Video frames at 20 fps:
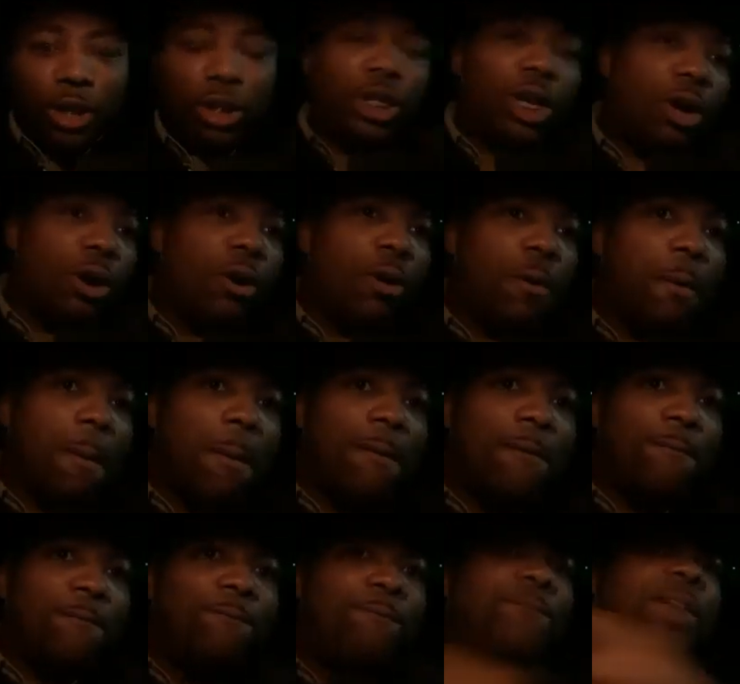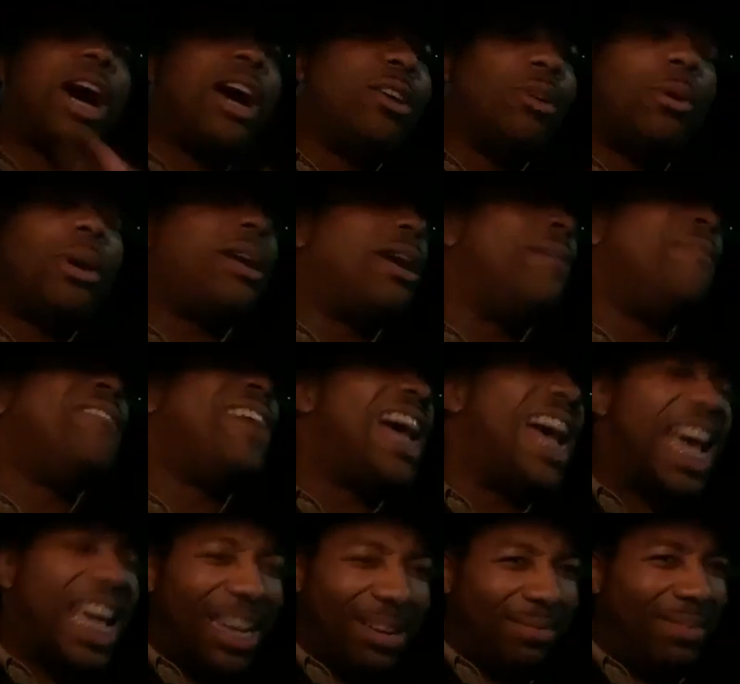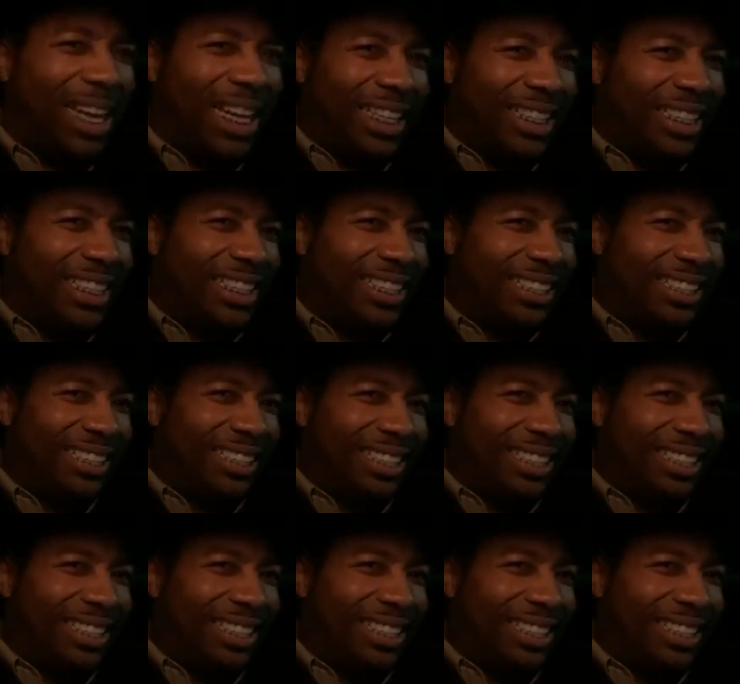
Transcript: to follow commandments.